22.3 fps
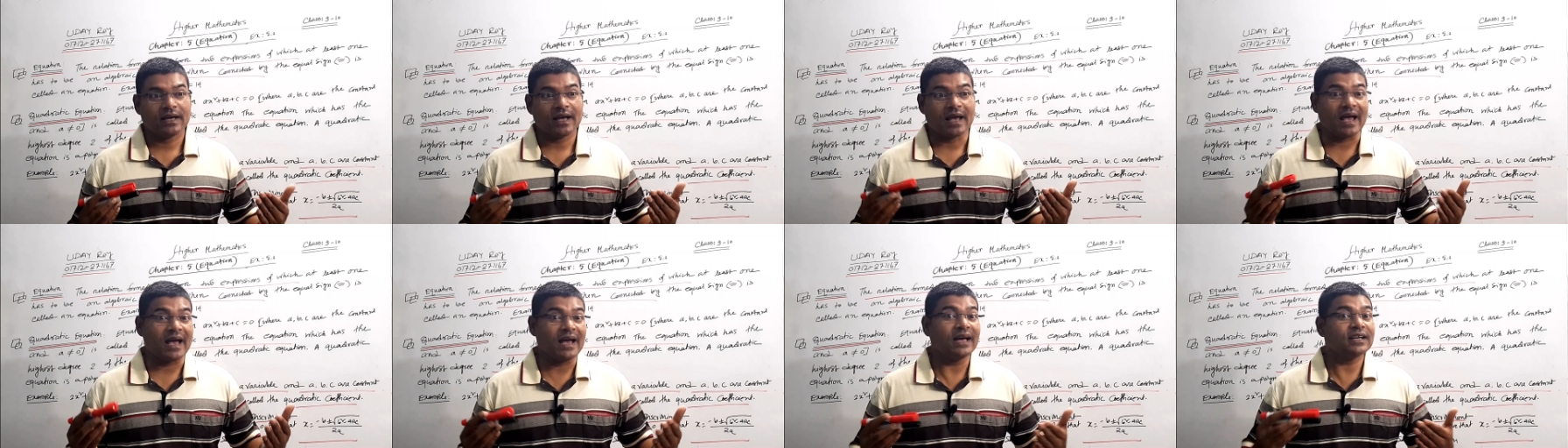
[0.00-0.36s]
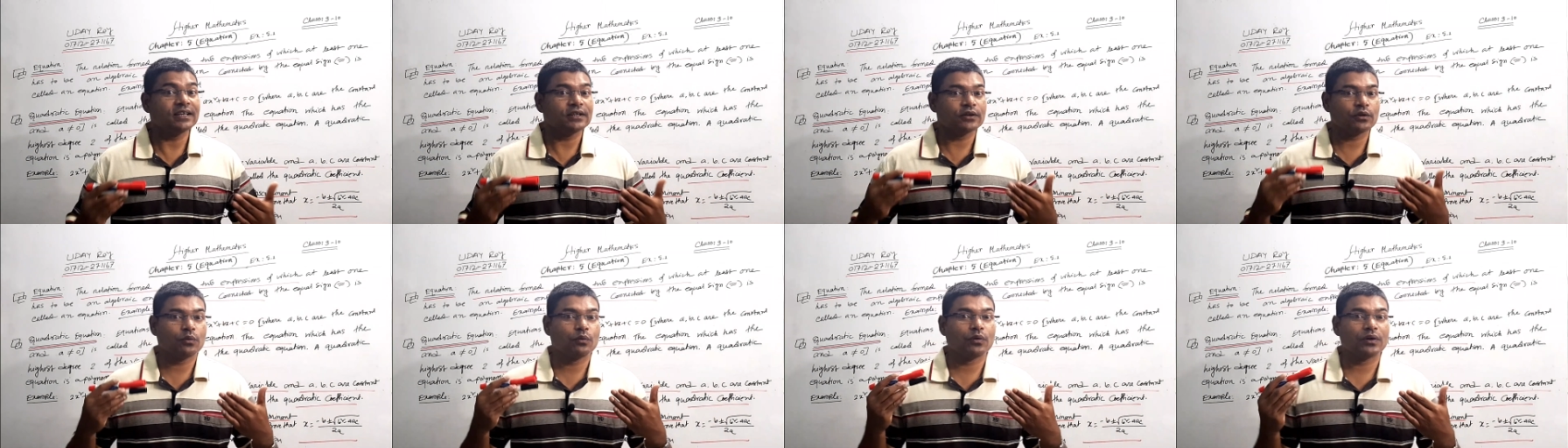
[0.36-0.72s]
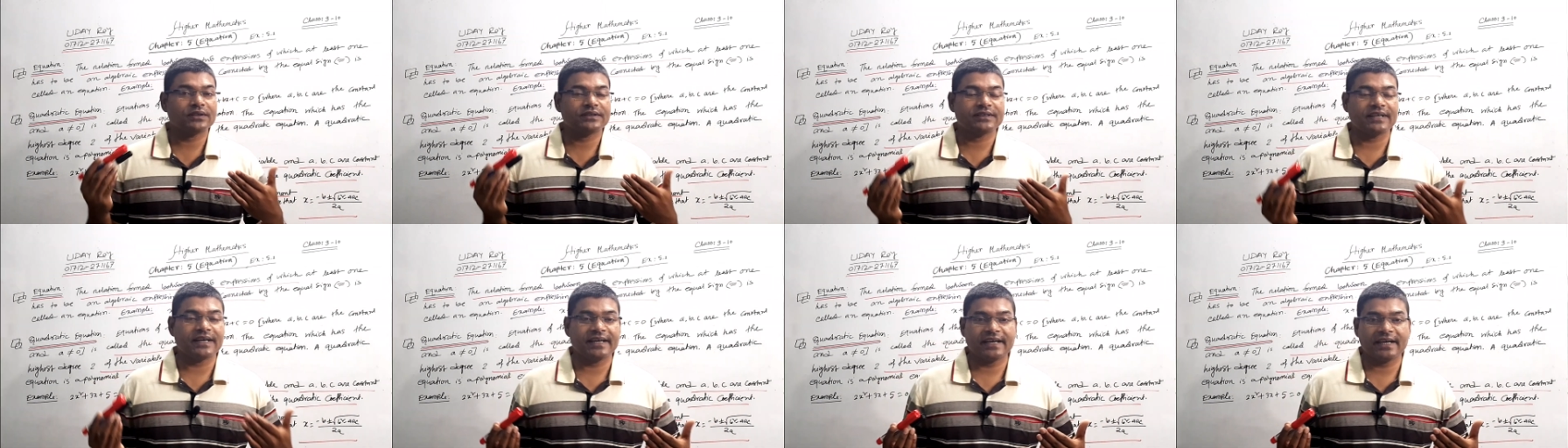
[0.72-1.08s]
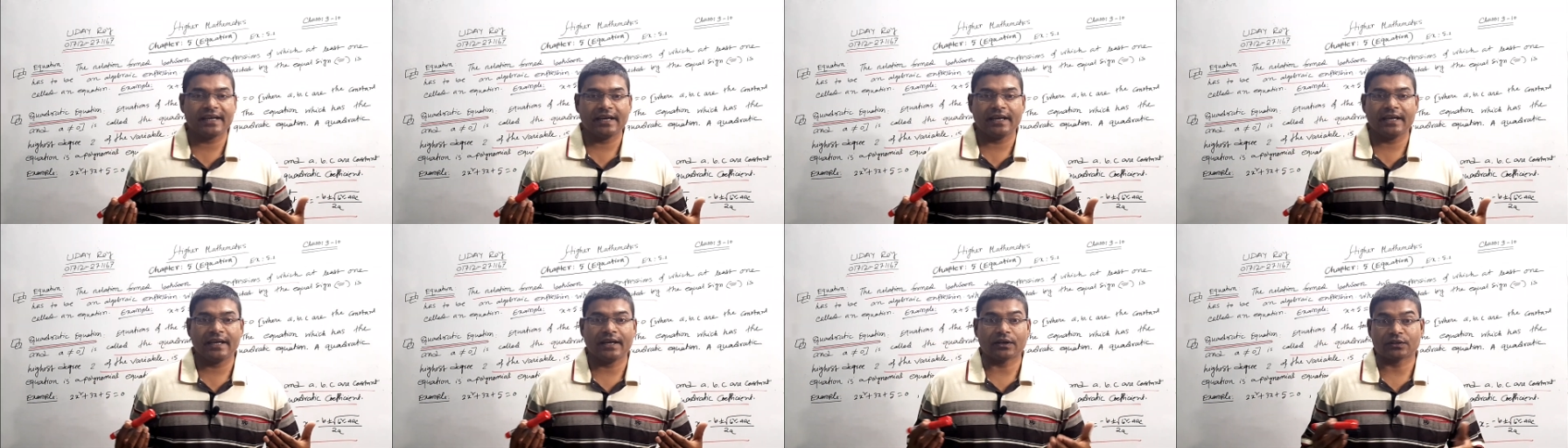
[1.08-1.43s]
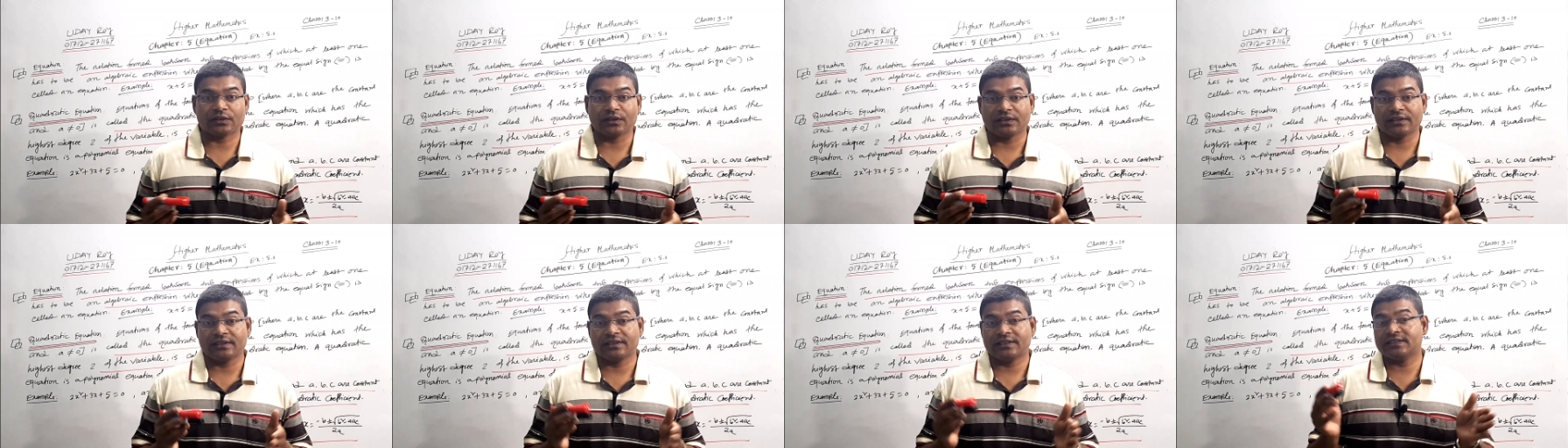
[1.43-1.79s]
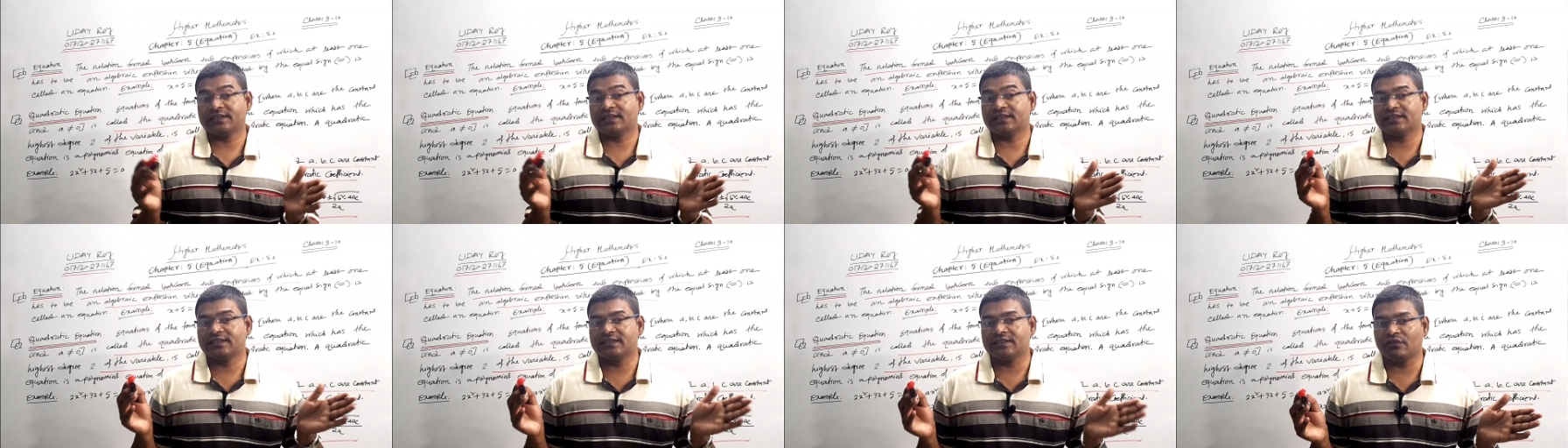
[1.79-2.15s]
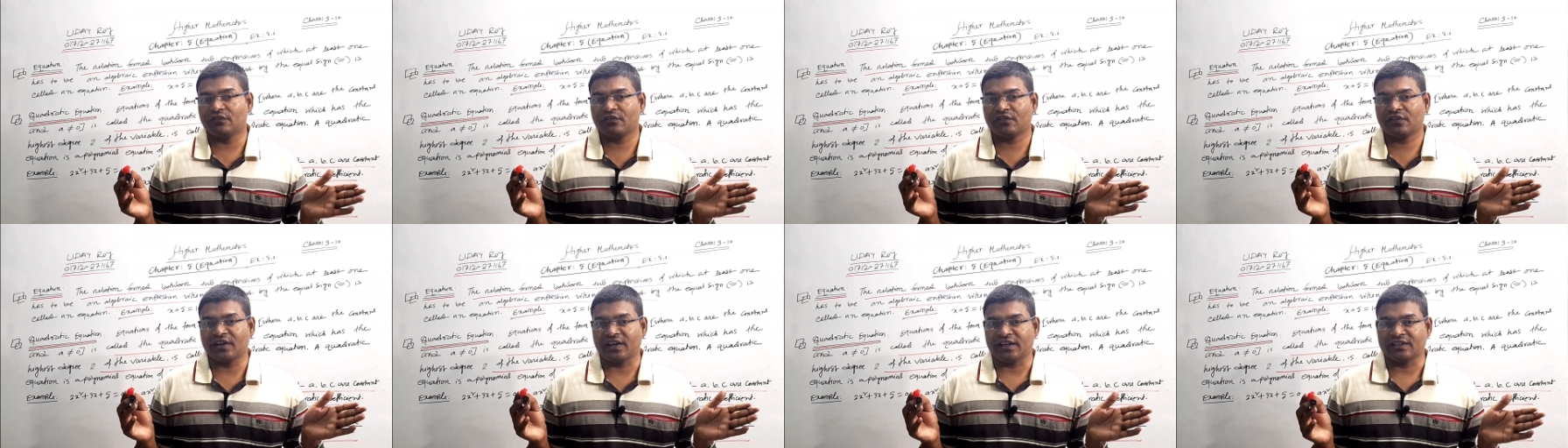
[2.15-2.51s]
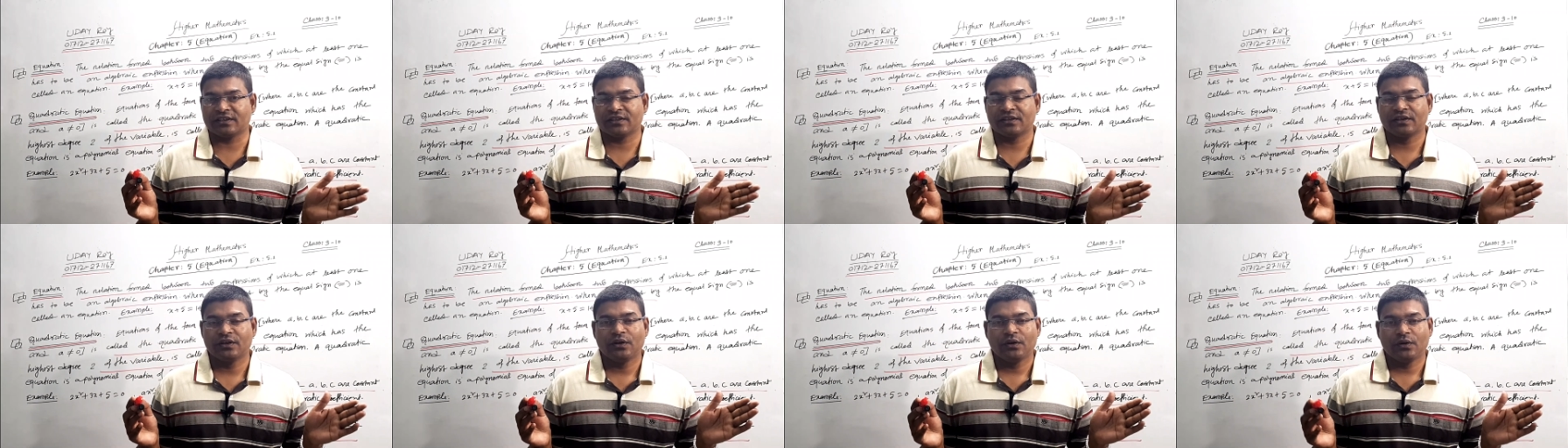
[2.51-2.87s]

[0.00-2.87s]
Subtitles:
and quadratic equation, these are different.